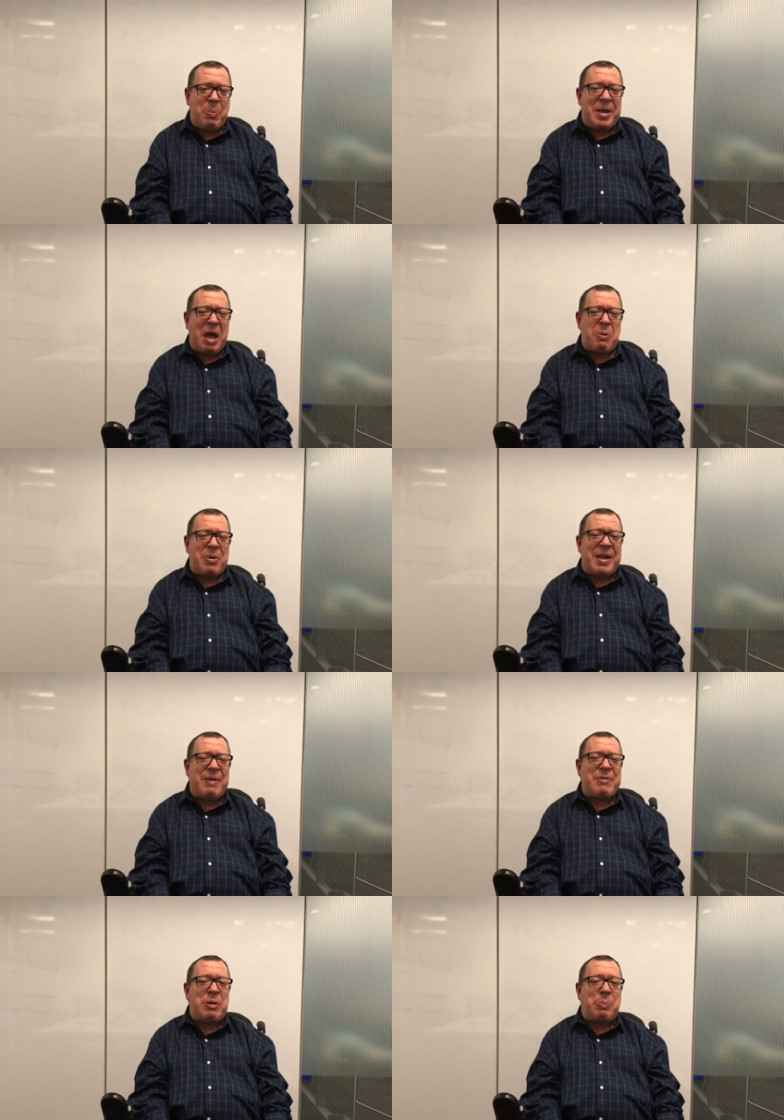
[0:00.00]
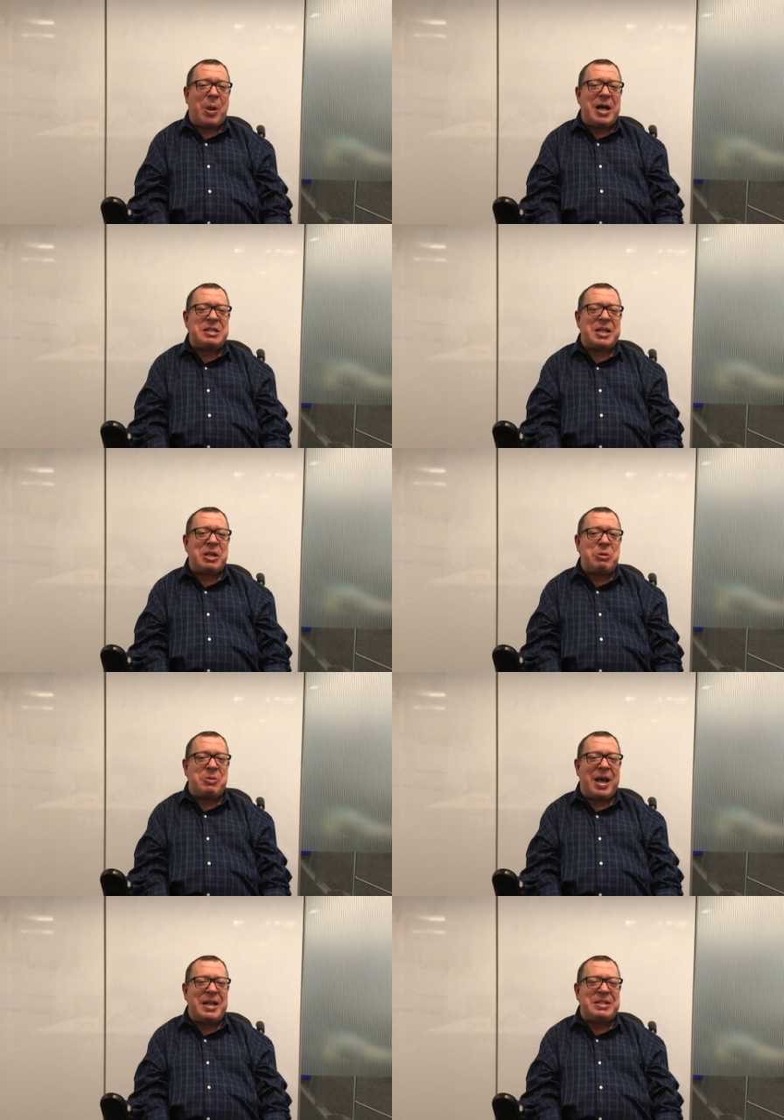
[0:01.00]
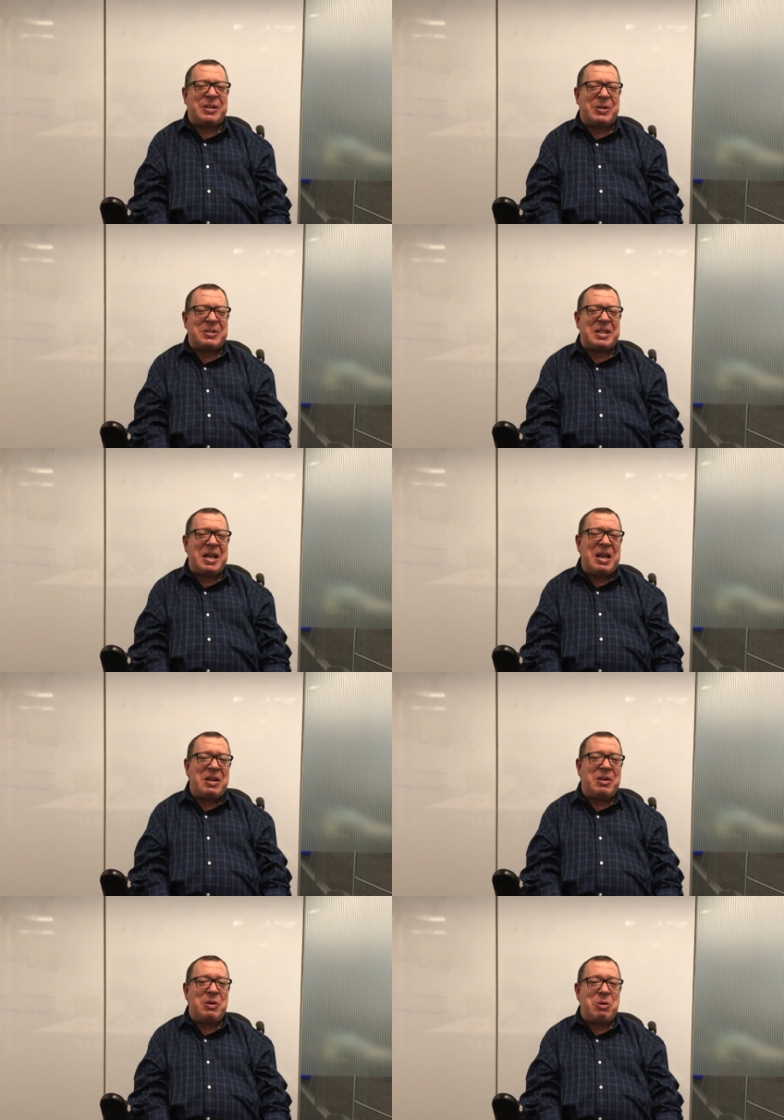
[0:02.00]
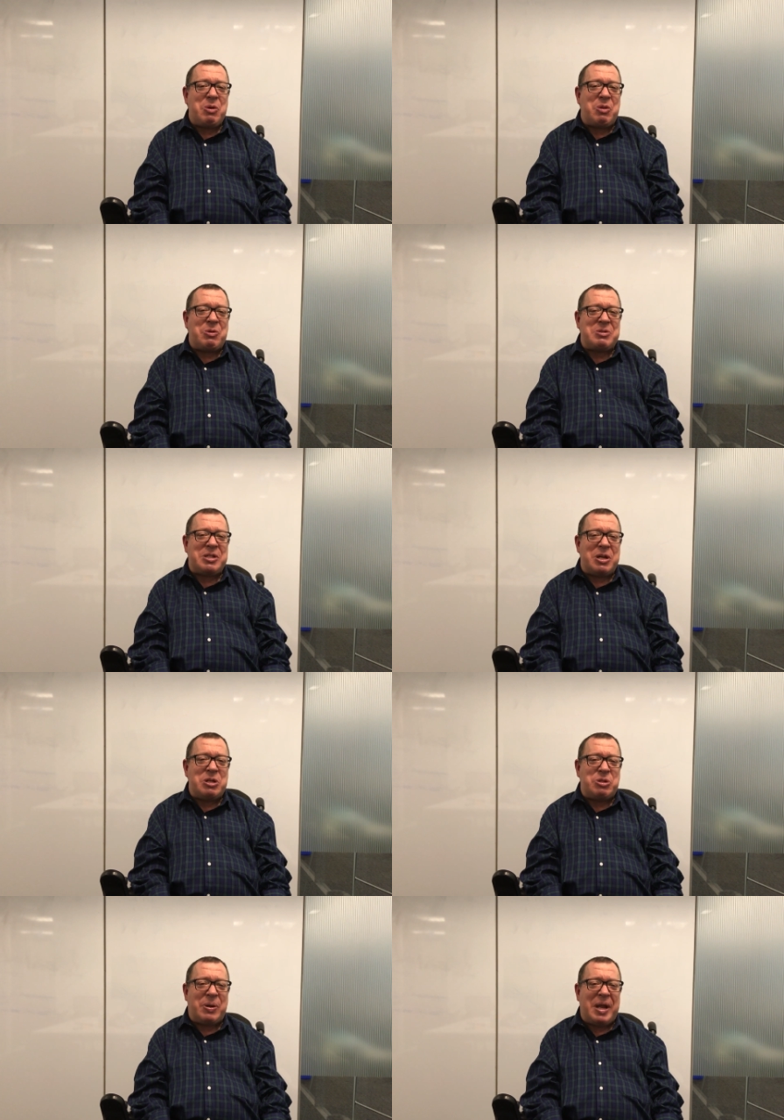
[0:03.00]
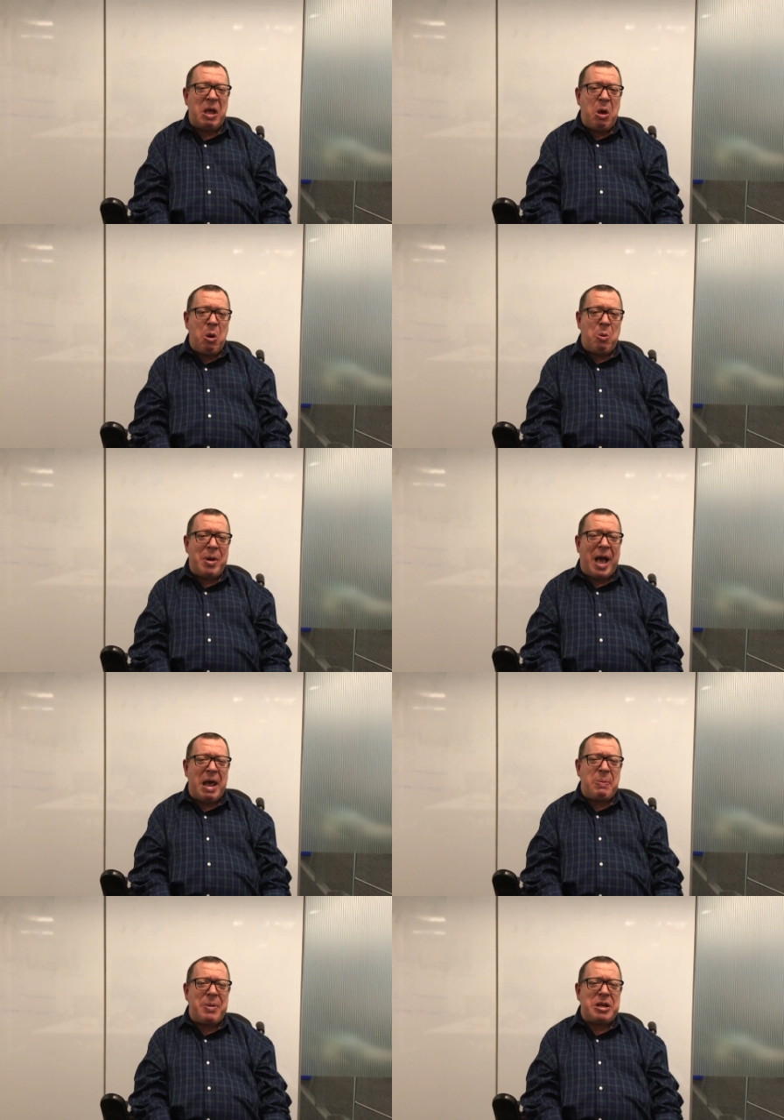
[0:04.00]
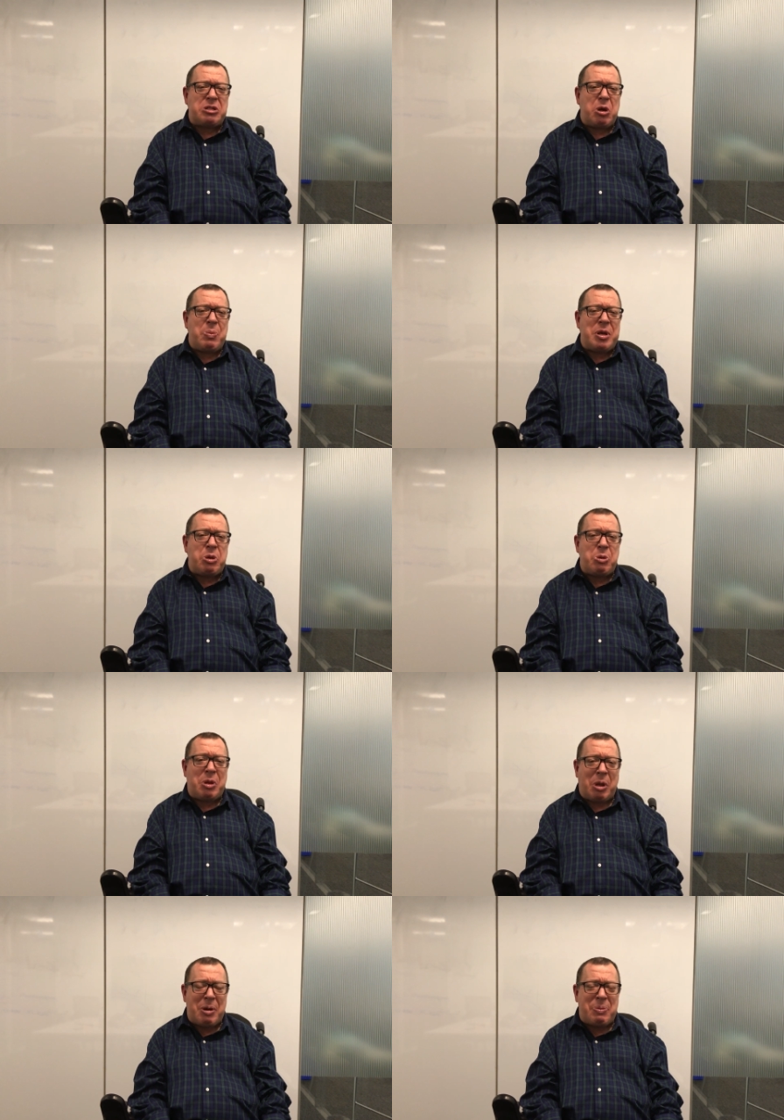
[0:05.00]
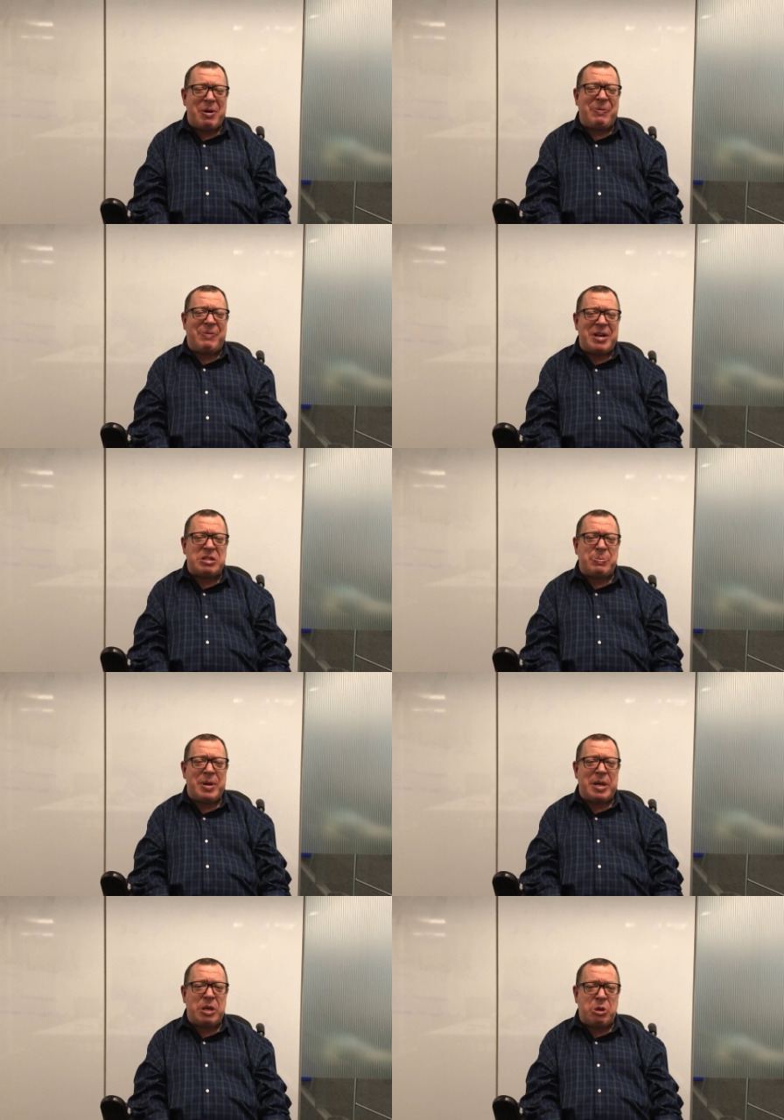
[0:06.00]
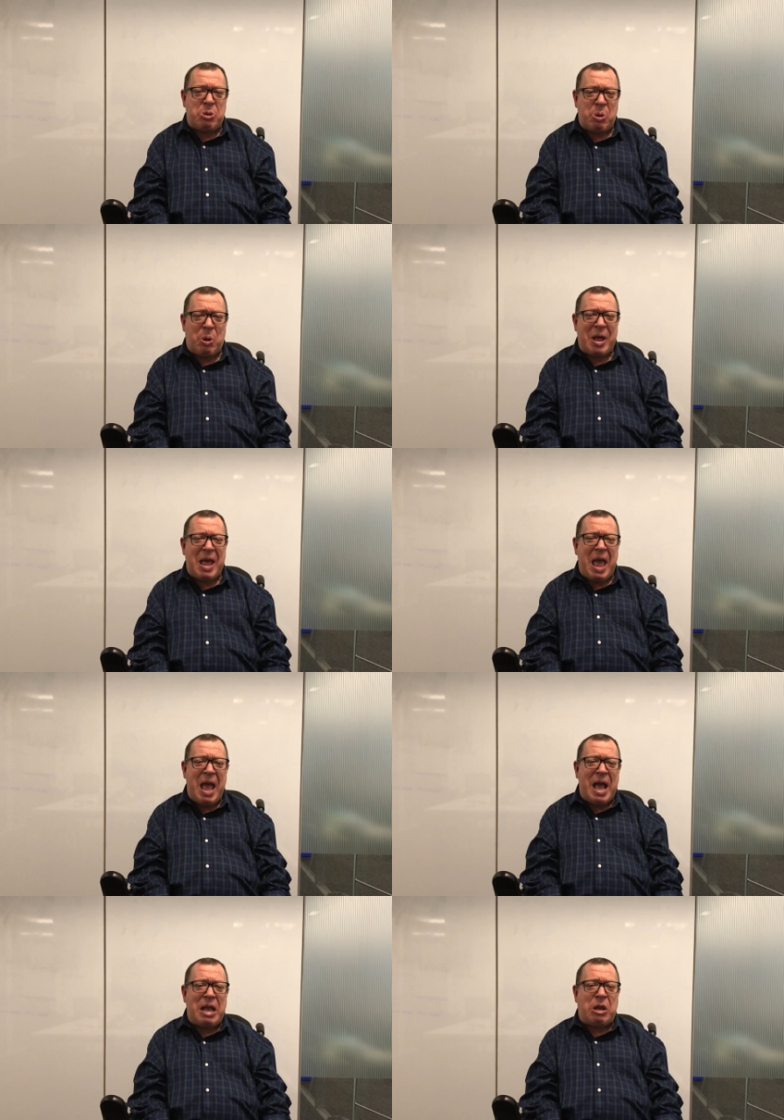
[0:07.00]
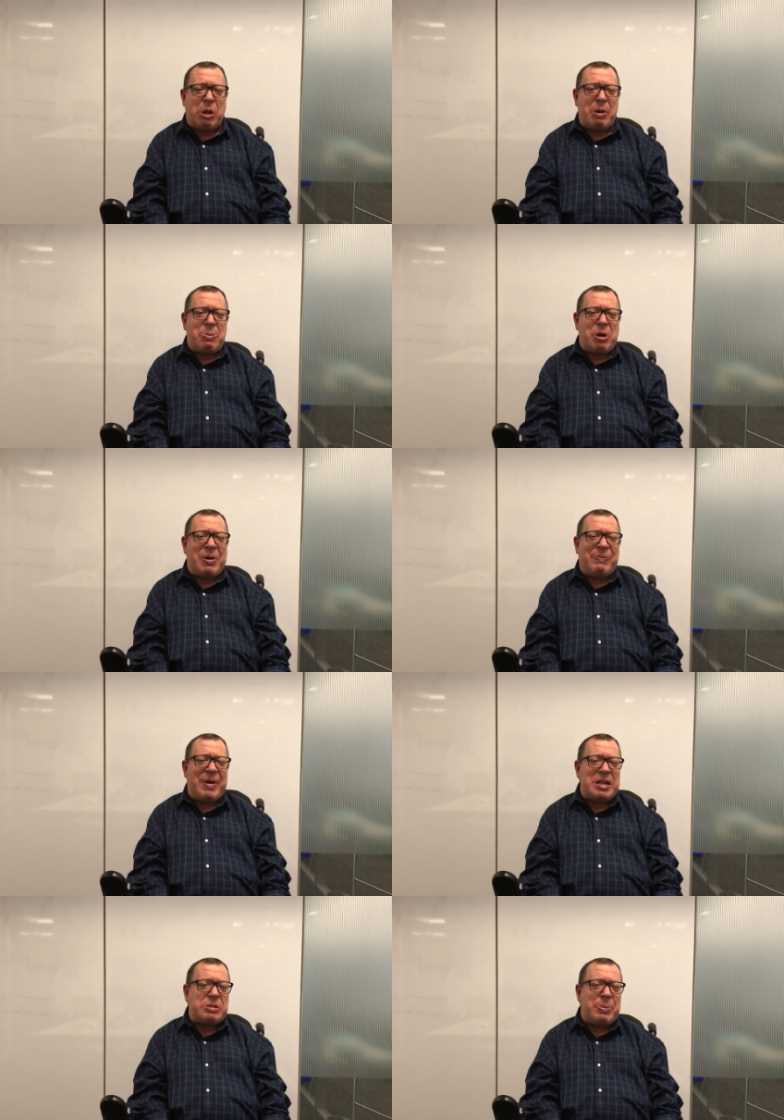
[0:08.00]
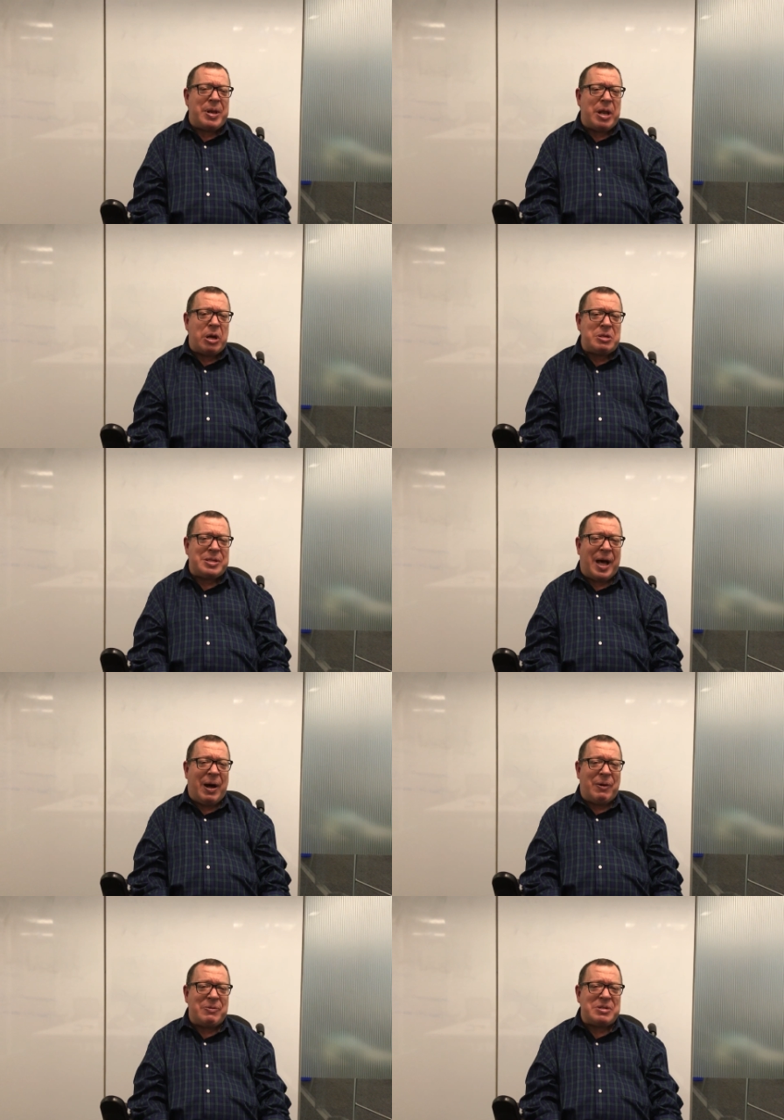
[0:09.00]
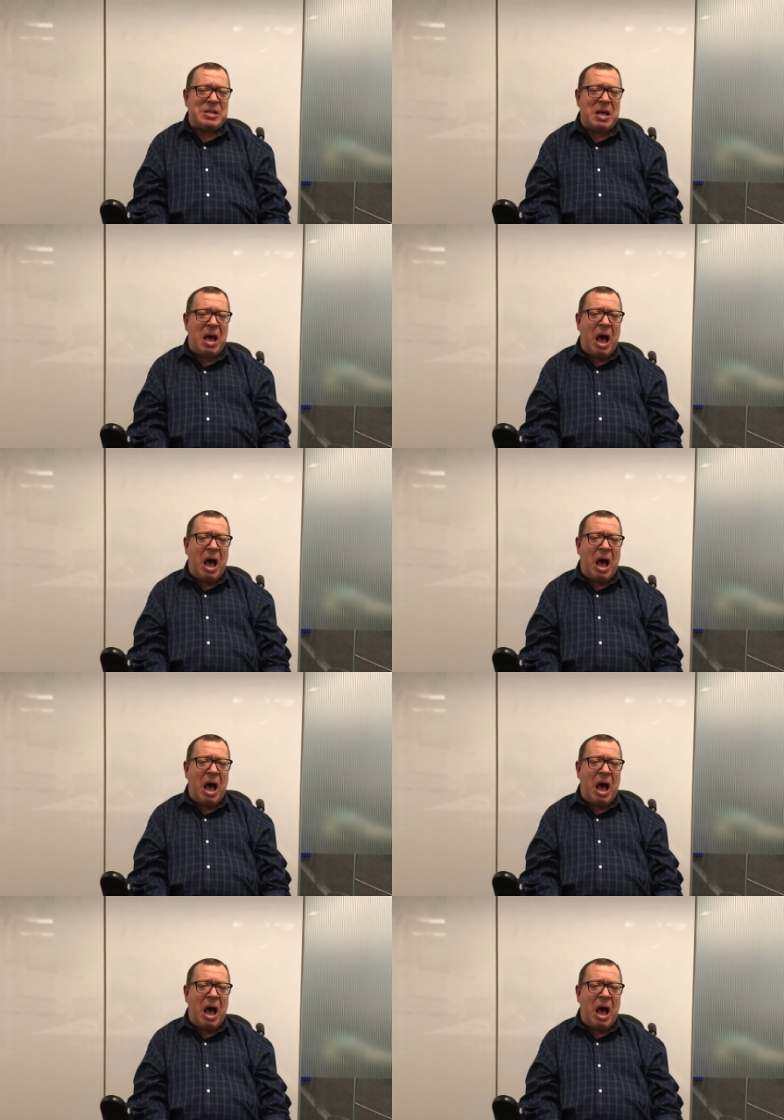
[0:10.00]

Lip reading: but yet we're giving them plastic utensils to do those surgery. We got to make sure we do deliberate investment into tooling and deliberate investment in ourselves.